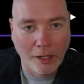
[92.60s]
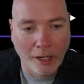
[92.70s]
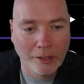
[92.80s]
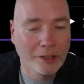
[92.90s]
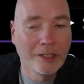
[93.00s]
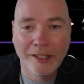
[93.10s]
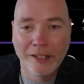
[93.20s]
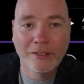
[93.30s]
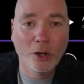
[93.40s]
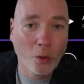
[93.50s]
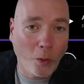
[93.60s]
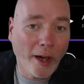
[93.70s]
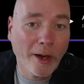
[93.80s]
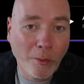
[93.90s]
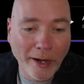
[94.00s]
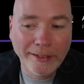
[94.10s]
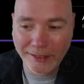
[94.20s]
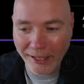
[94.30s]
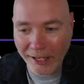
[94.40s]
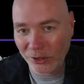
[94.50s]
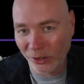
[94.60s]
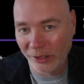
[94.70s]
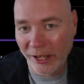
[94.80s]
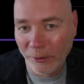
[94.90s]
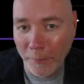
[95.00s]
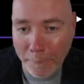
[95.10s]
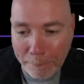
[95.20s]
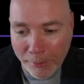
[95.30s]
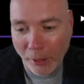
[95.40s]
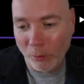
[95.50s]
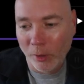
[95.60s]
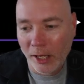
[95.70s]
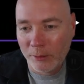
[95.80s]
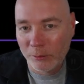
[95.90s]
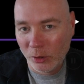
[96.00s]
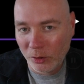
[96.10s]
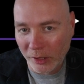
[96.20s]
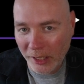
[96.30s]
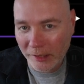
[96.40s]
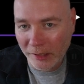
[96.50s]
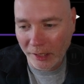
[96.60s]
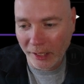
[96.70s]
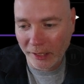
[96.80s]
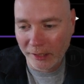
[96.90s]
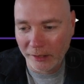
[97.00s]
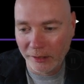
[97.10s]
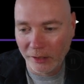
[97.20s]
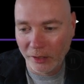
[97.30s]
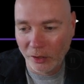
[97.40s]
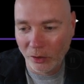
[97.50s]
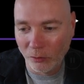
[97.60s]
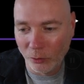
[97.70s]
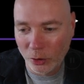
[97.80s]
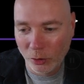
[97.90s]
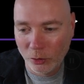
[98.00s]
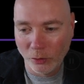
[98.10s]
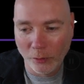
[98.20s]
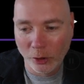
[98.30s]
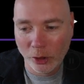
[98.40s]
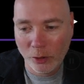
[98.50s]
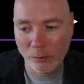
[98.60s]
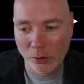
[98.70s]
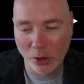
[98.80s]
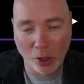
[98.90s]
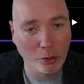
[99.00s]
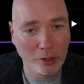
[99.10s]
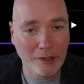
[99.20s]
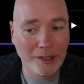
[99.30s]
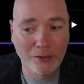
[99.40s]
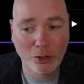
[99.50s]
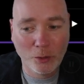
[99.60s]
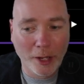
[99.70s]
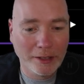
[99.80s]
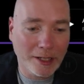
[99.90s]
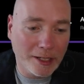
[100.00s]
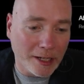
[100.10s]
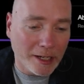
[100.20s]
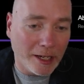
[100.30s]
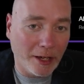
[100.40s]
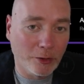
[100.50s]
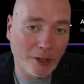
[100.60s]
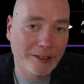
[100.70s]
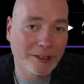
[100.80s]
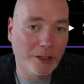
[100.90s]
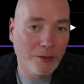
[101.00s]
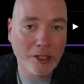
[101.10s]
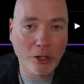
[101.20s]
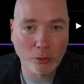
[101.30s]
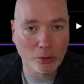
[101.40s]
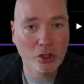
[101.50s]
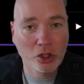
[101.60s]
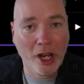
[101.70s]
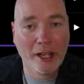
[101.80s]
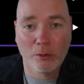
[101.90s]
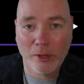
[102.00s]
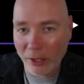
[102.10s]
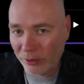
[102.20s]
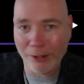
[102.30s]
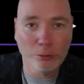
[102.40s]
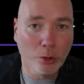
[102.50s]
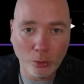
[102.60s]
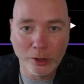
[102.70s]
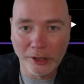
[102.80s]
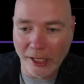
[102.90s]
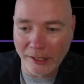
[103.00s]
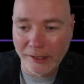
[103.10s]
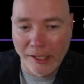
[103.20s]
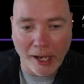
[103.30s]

As you see, they've got quite a wide selection. Now, while I'm doing this, I can reduce the volume. So this is super handy if you're editing a video and you want to check without downloading it.